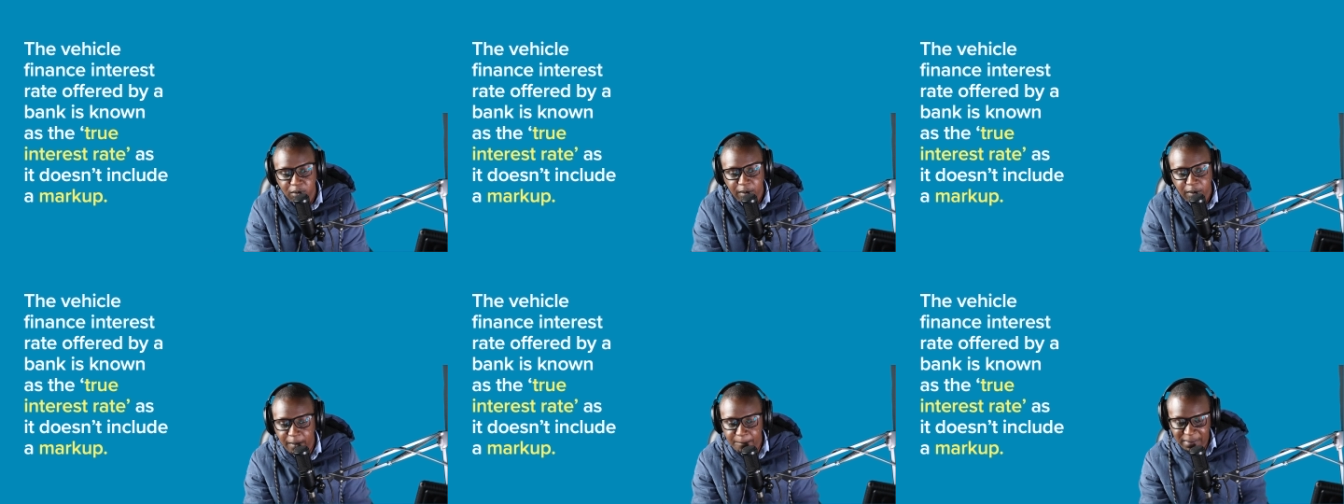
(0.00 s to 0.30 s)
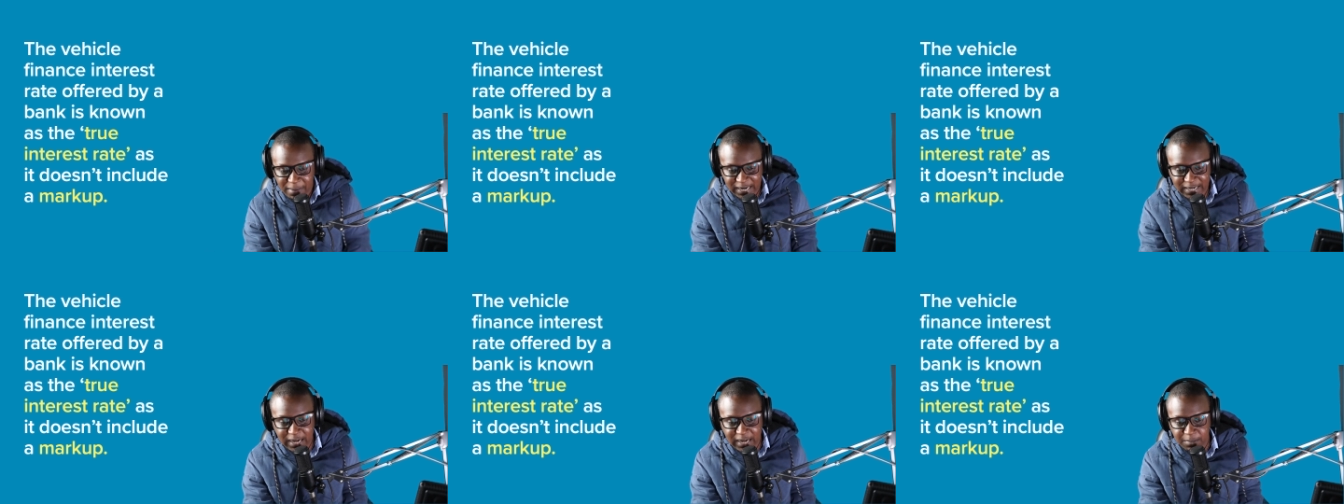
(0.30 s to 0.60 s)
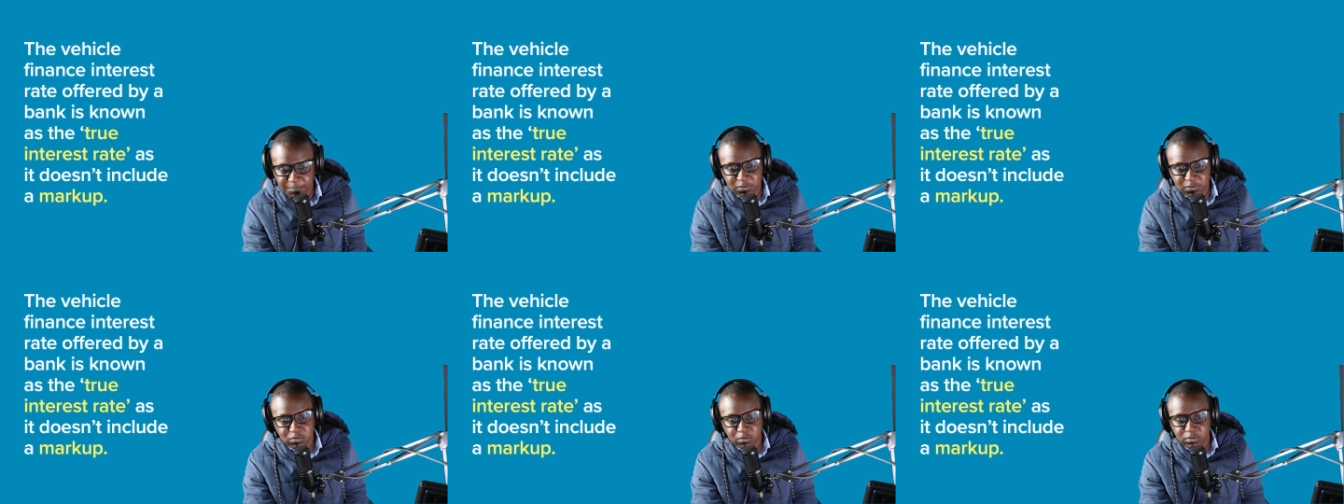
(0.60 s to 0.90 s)

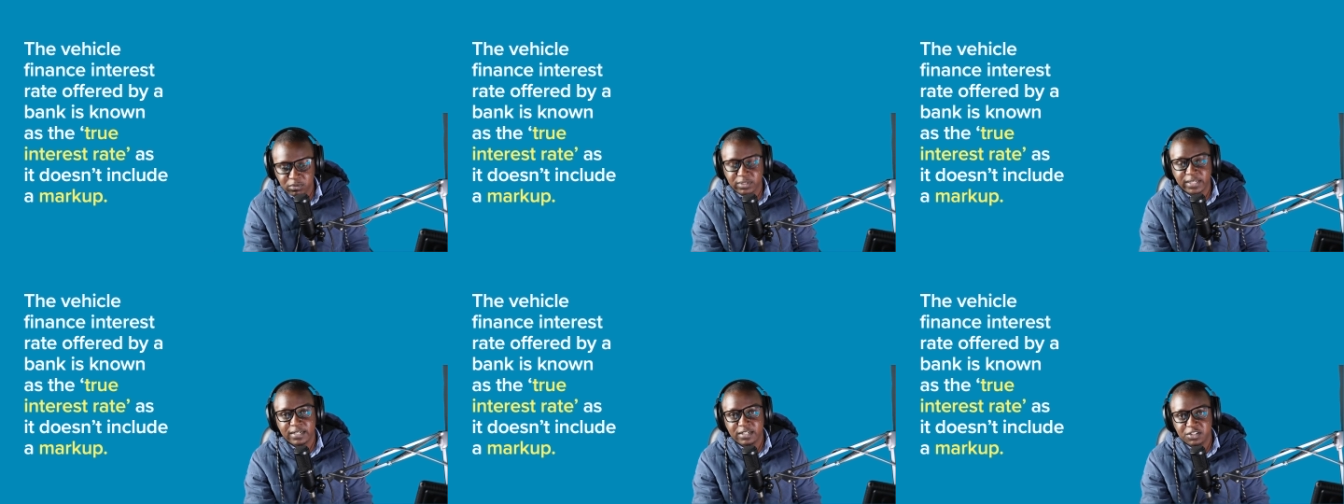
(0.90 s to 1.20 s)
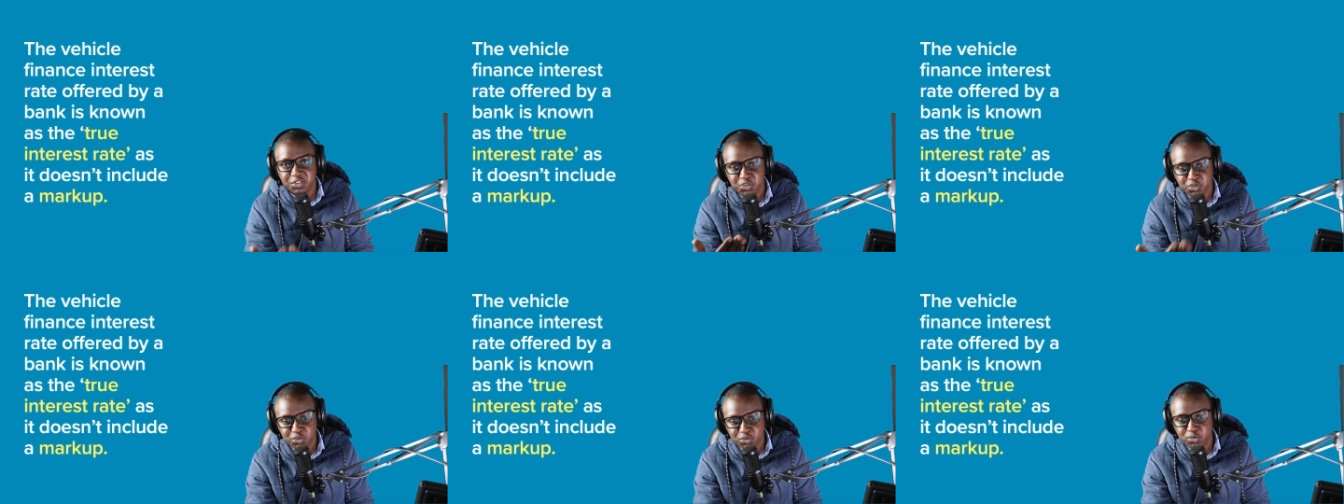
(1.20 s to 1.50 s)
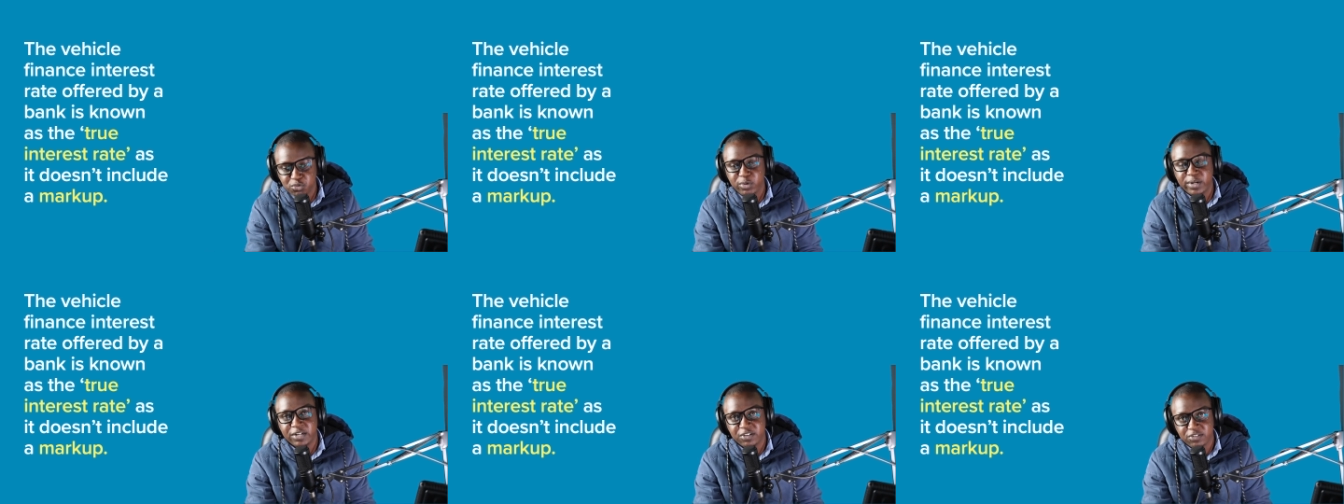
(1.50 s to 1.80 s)
markup, so you get a
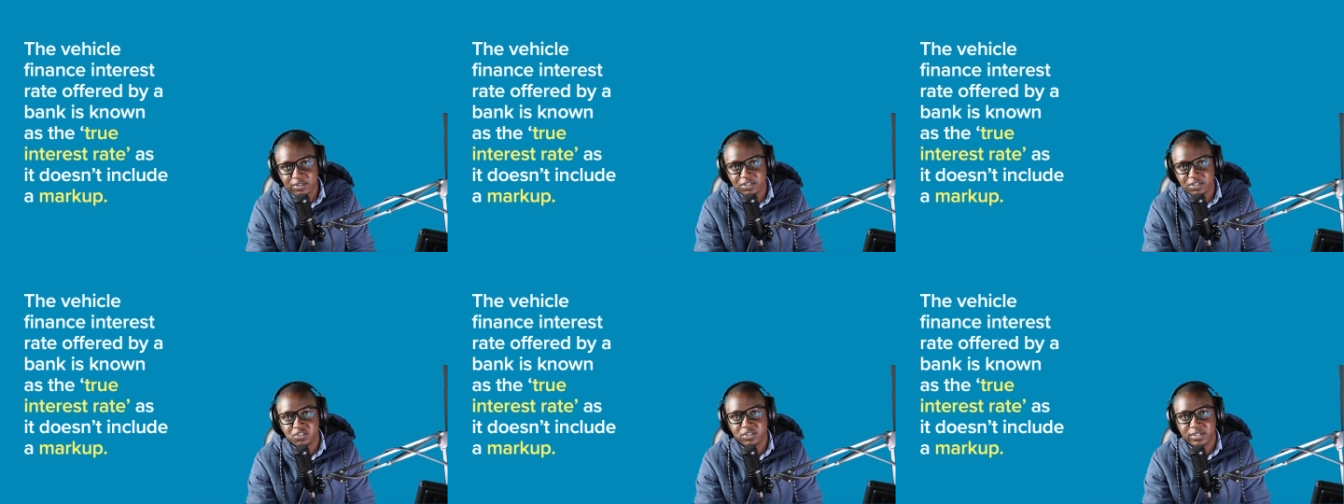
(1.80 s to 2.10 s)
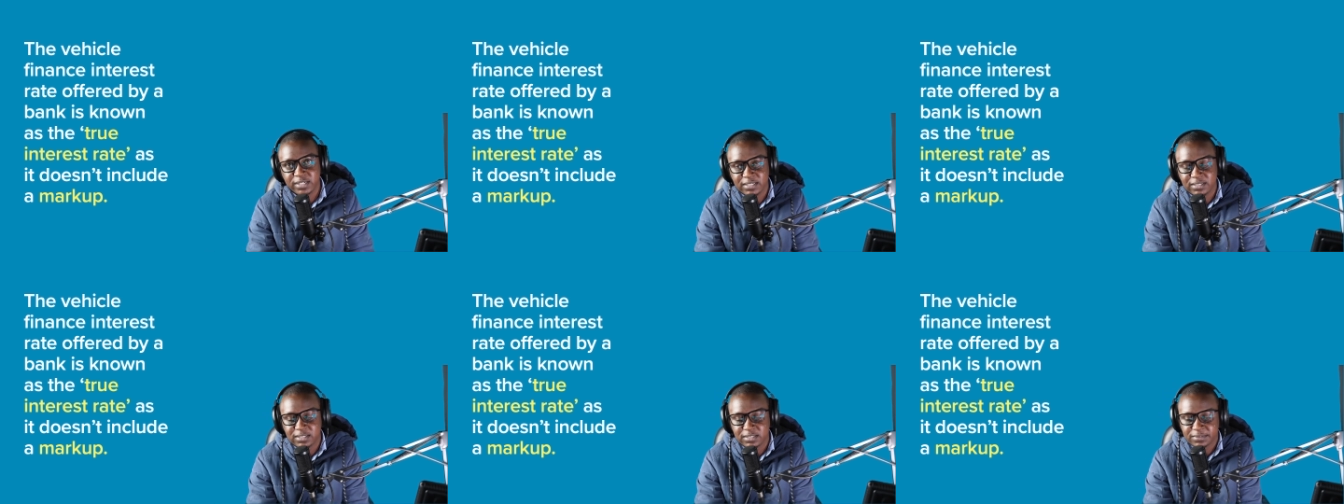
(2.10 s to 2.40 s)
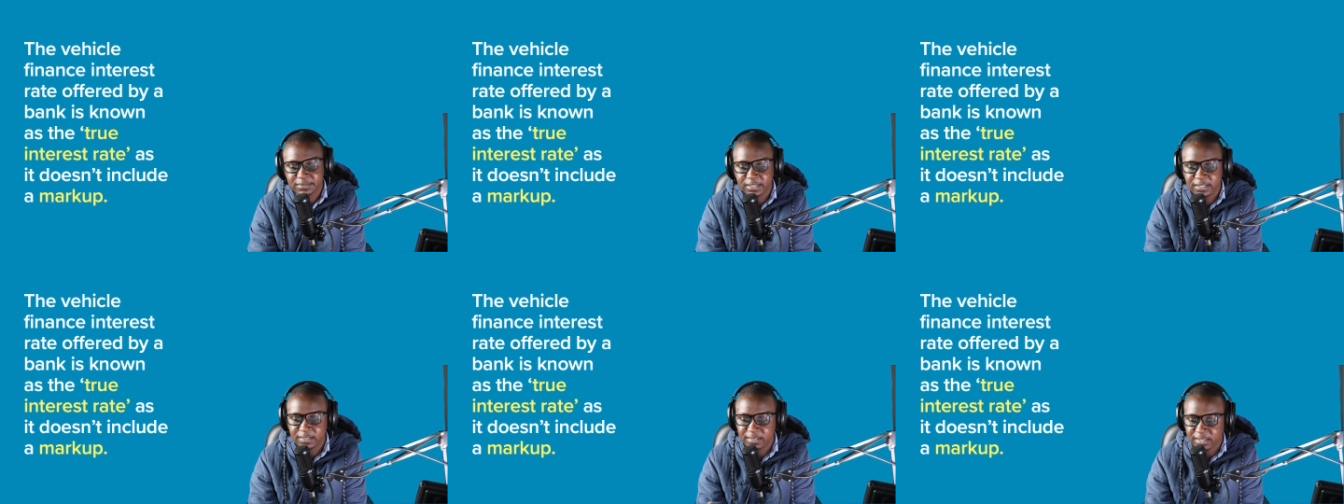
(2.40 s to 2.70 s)
true interest rate
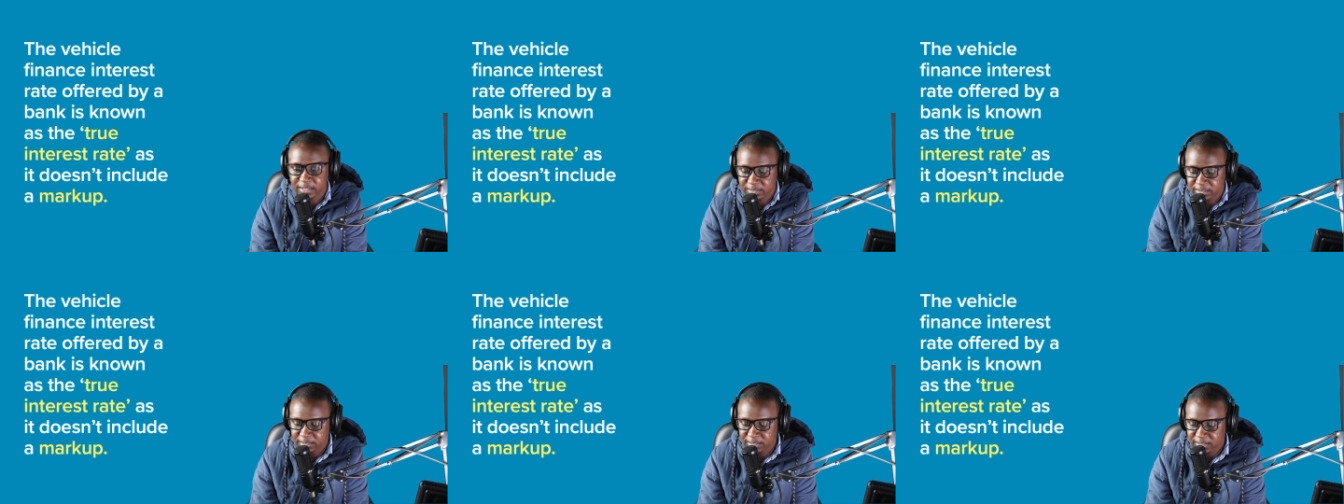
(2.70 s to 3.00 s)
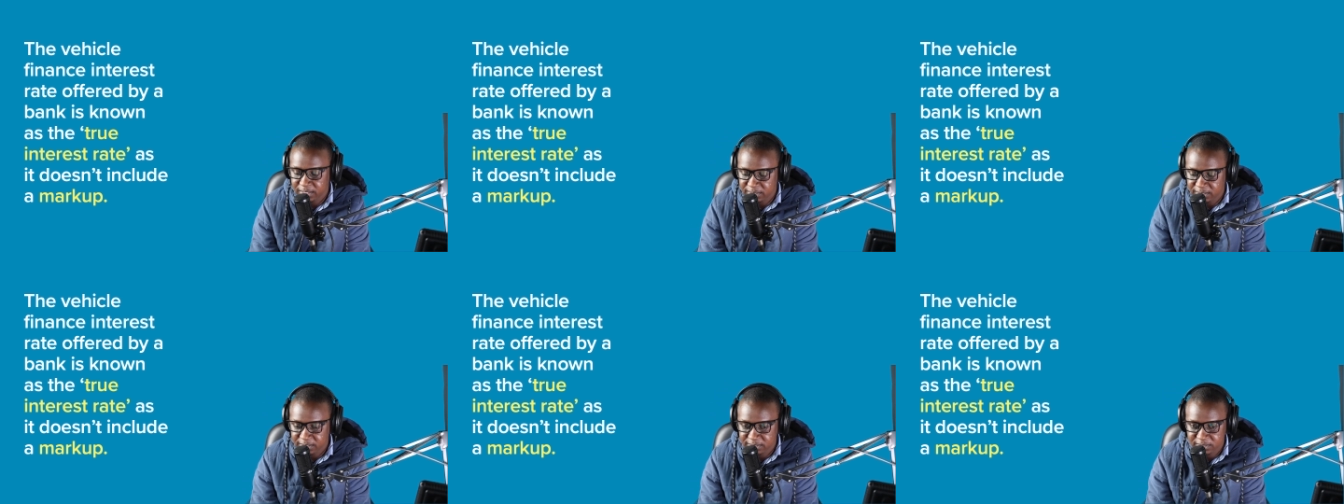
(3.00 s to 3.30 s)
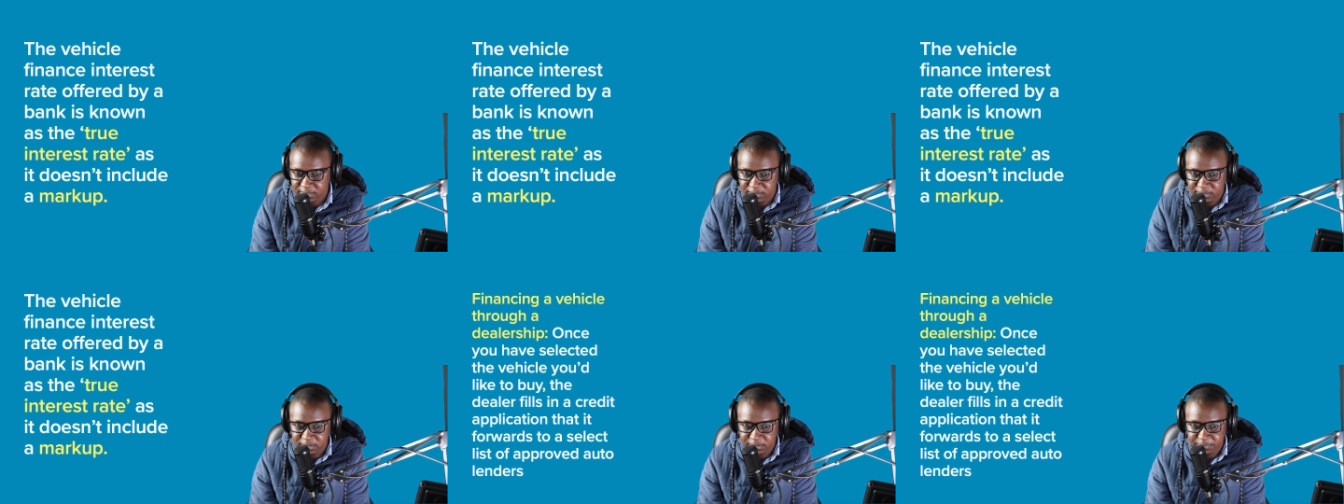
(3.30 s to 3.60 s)
in that
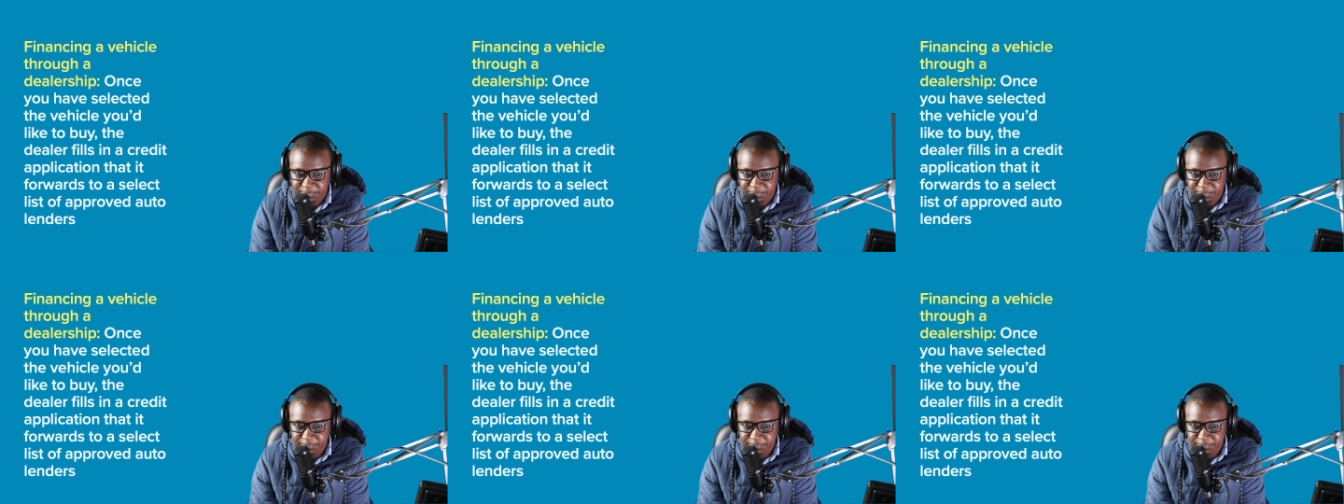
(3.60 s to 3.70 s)
essence.